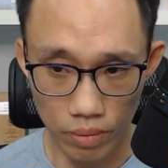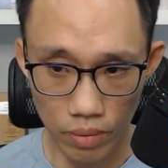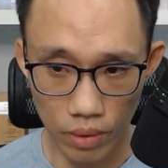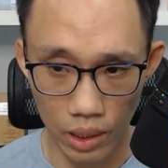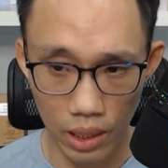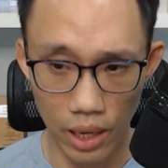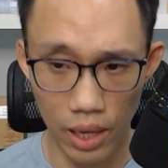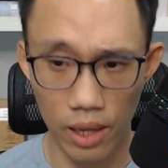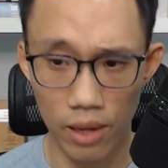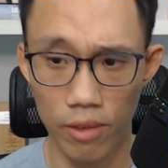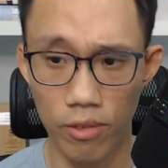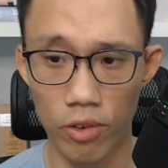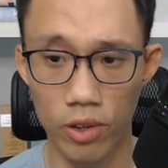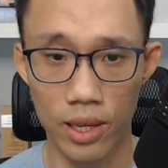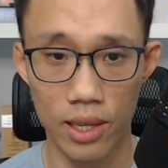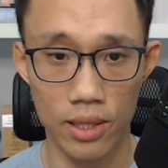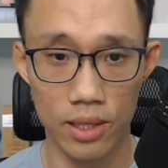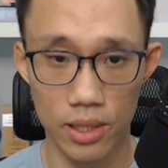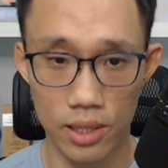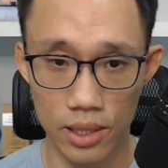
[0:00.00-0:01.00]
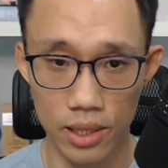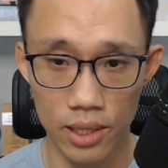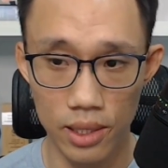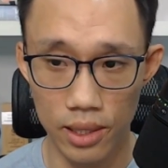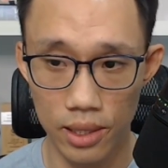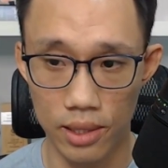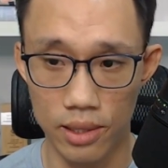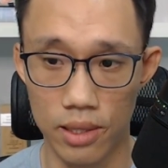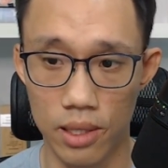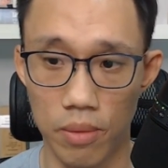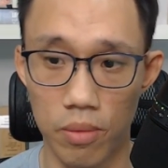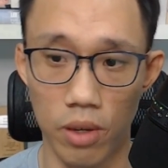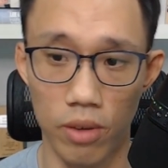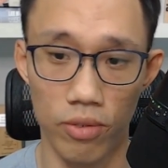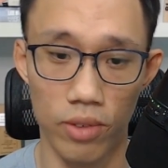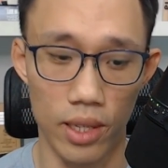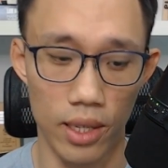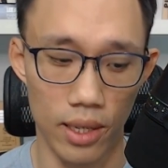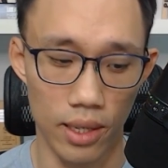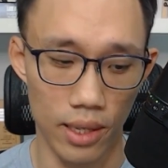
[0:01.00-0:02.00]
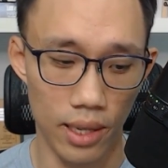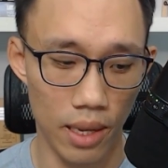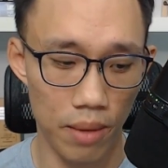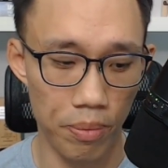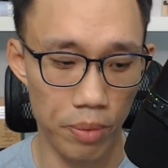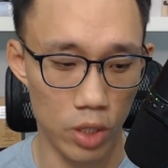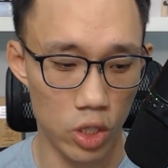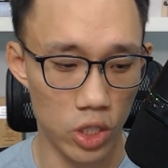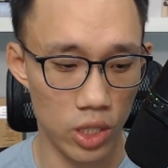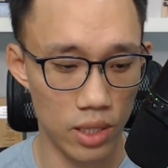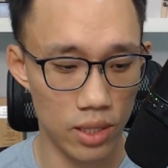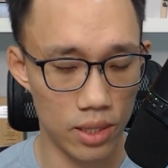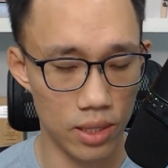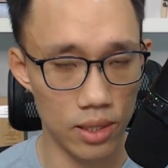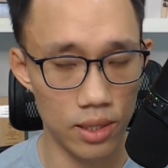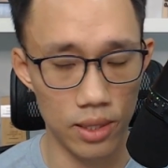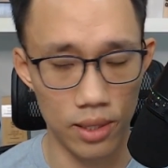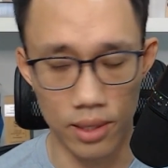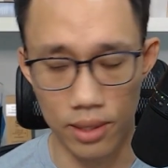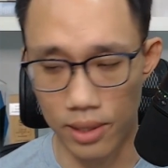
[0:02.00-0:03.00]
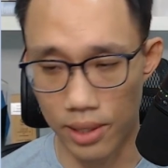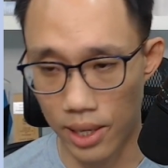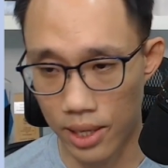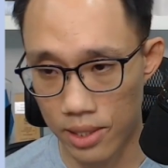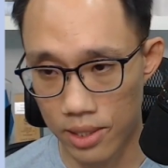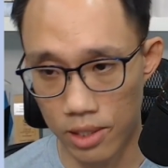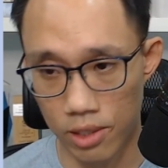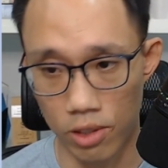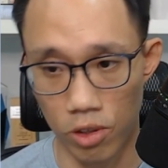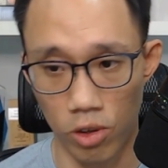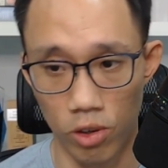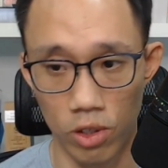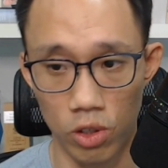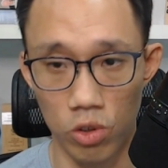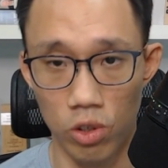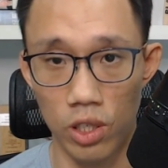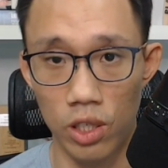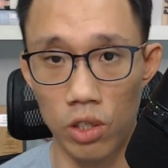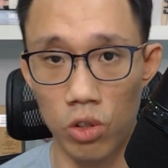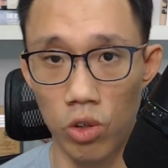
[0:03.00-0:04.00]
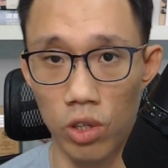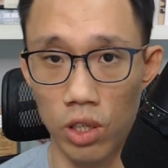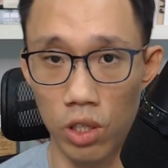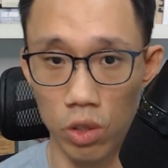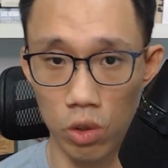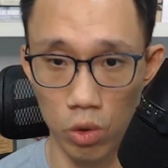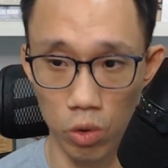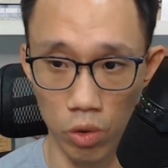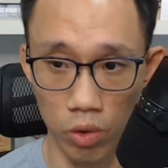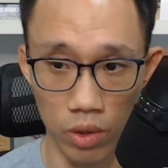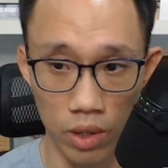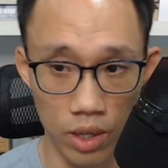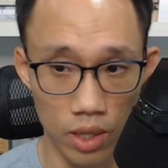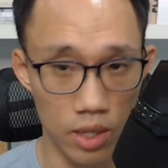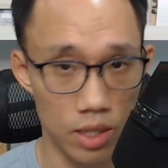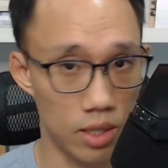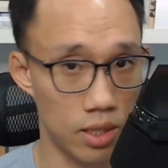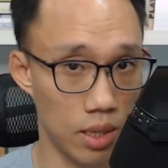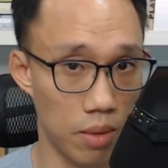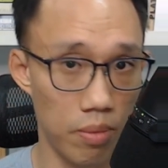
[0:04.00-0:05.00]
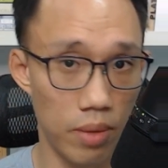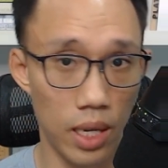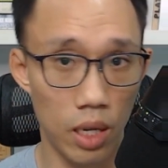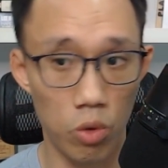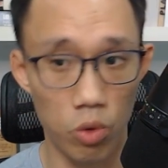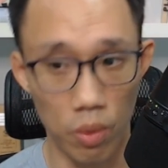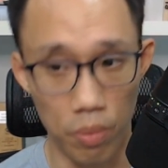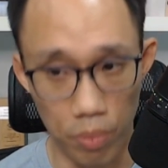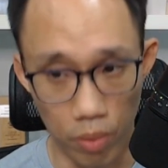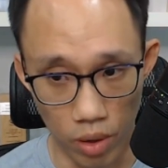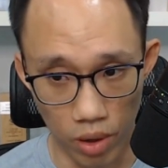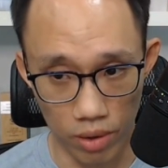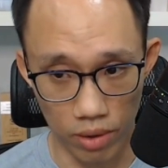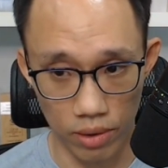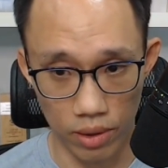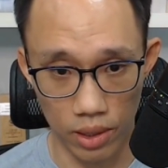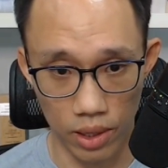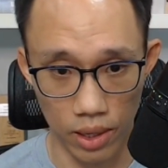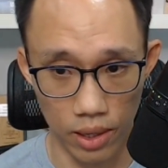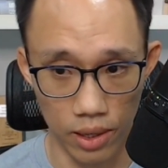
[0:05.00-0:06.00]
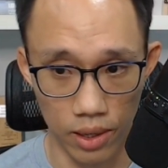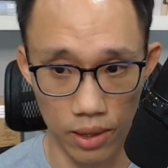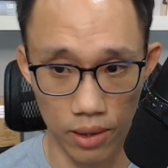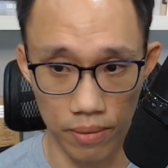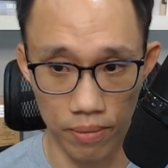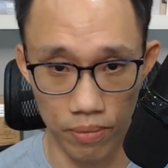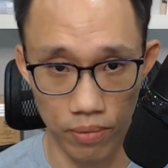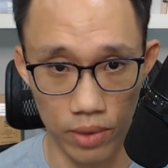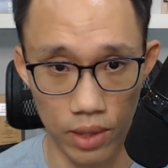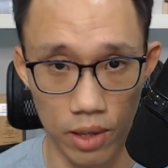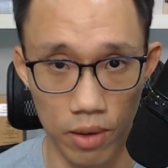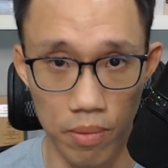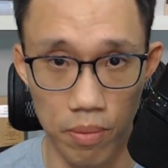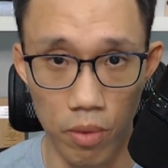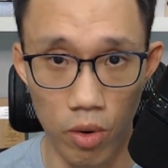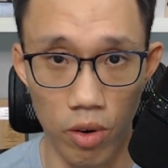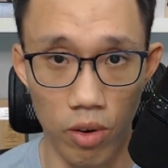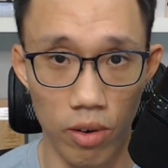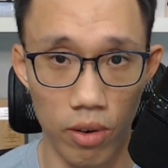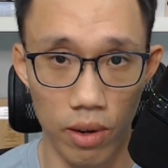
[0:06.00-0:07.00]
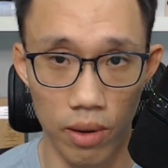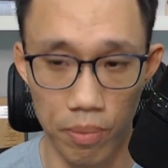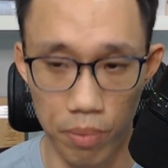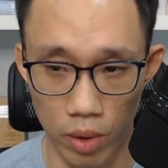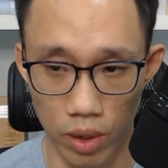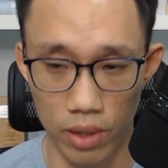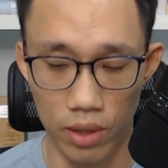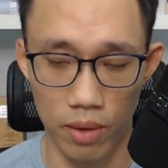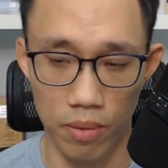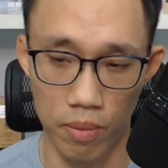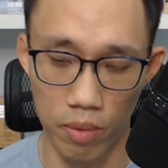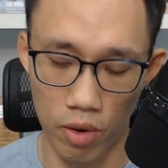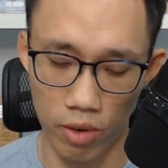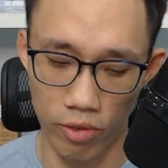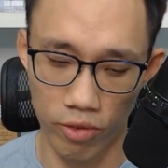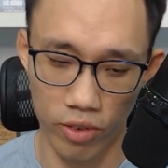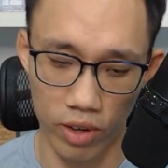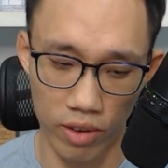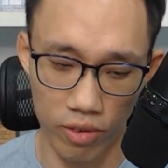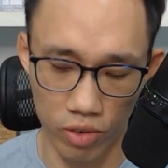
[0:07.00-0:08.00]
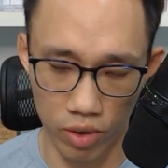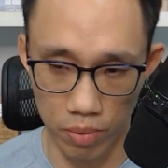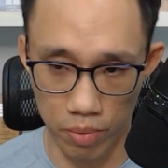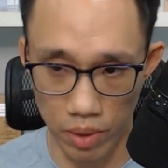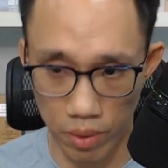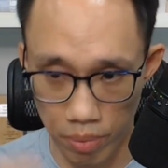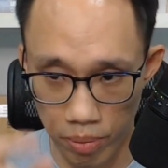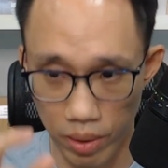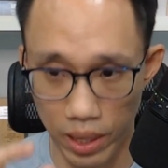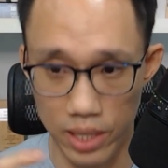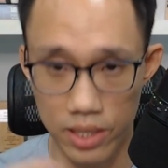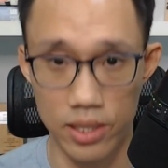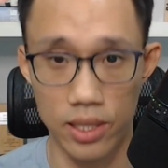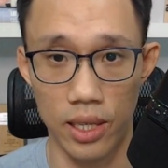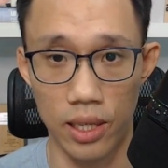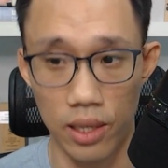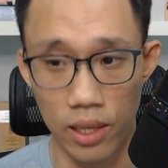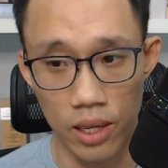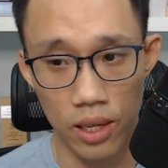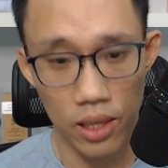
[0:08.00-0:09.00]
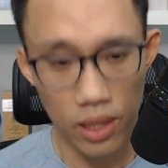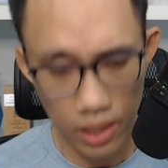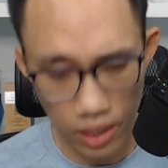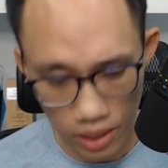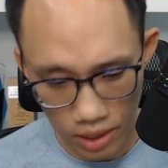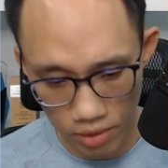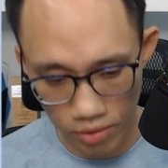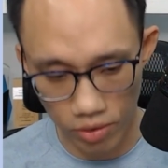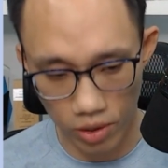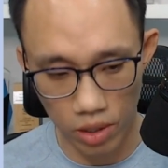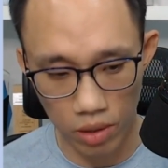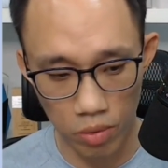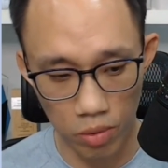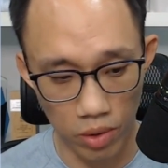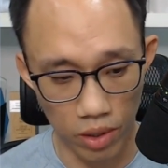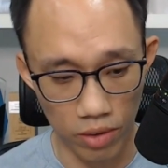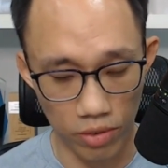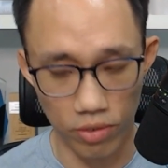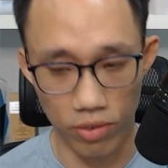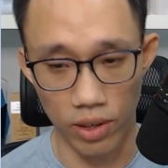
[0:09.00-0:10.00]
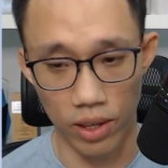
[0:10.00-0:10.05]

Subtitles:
And if you can see in some of the land purchases in the last year or in 2022, some land were bought, bought in a more favorable pricing, even with